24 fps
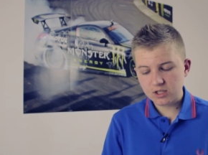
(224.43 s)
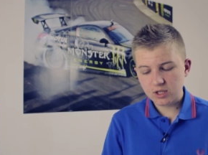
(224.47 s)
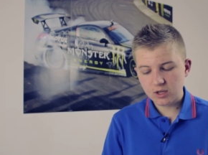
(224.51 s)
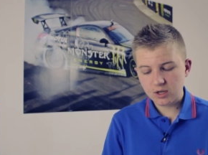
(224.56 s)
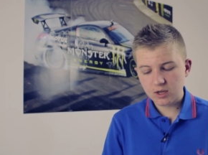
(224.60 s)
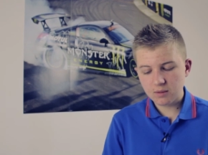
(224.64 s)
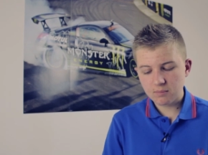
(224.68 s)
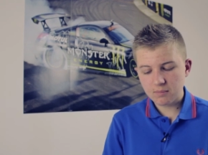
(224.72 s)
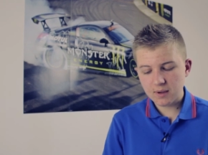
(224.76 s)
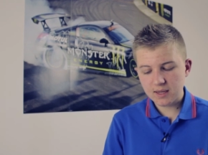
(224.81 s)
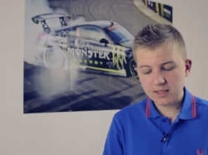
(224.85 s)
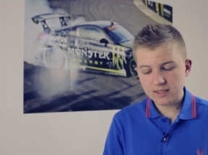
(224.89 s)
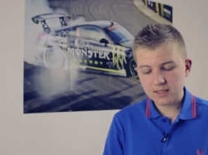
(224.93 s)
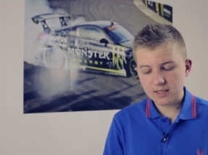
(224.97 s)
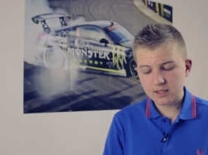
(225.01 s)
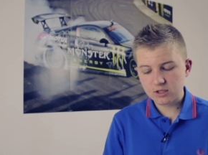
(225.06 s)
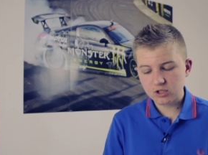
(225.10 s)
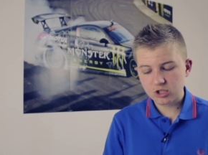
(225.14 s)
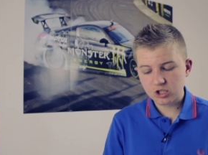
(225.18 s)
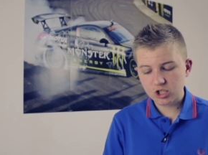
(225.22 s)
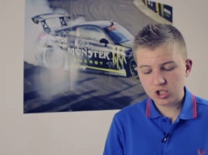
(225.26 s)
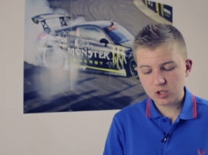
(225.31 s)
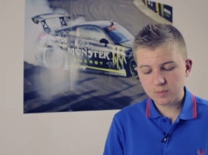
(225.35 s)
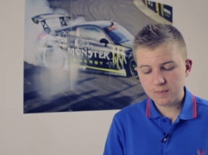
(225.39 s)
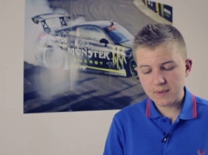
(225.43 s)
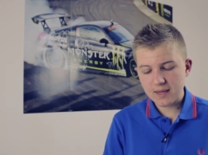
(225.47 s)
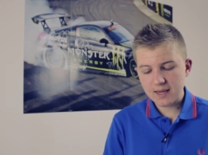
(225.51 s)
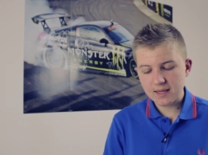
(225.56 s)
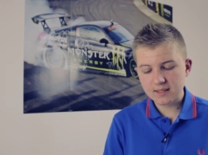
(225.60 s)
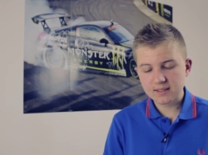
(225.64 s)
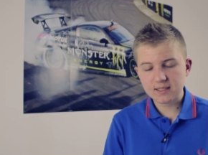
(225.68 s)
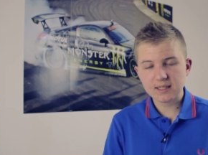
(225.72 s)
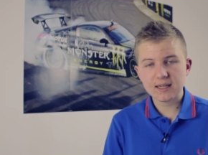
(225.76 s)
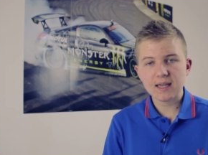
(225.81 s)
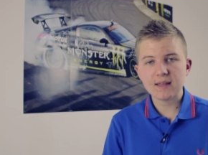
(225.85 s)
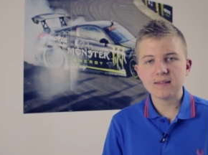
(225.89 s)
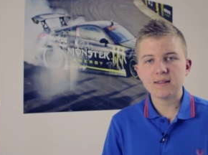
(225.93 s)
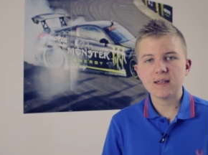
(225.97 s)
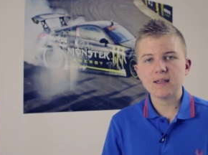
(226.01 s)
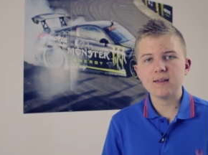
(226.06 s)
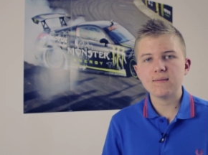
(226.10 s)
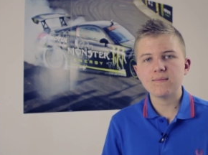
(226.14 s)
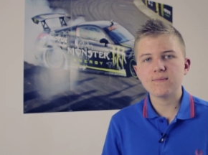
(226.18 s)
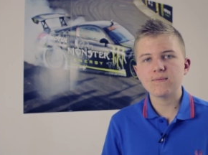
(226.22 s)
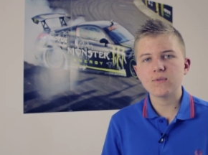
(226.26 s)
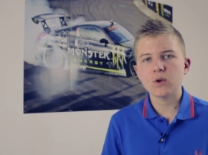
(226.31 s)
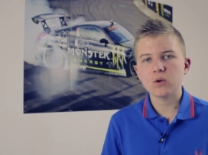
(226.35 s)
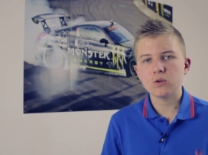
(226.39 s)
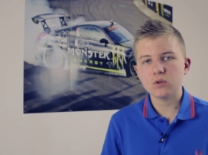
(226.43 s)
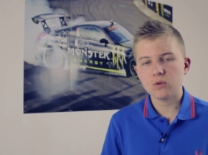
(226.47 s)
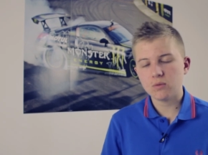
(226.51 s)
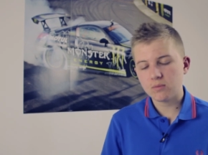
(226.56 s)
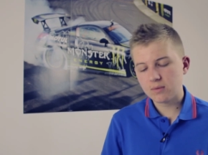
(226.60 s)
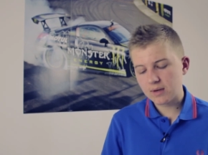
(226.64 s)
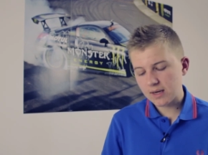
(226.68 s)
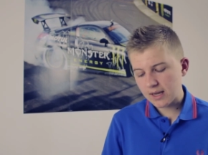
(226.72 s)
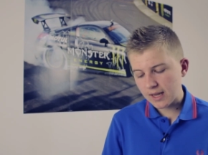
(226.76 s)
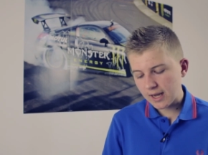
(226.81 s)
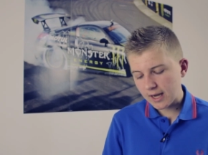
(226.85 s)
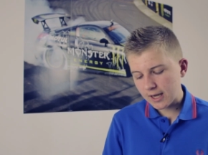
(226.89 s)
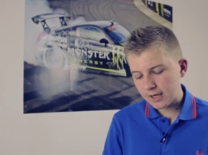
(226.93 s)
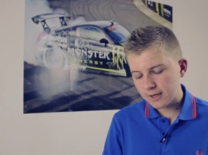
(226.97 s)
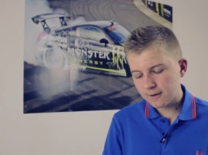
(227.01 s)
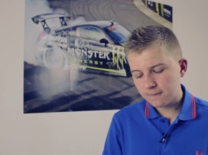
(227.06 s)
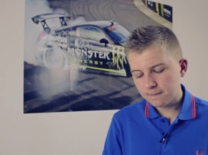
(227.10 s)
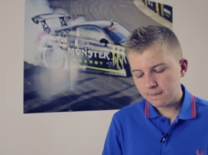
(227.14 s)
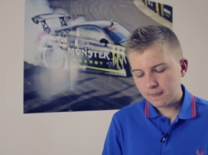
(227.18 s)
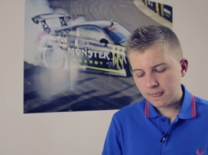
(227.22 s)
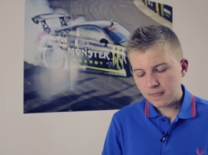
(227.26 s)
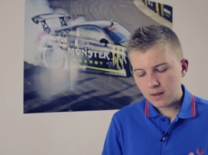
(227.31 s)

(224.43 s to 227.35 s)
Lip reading: so you can basically just speak to get the info you need.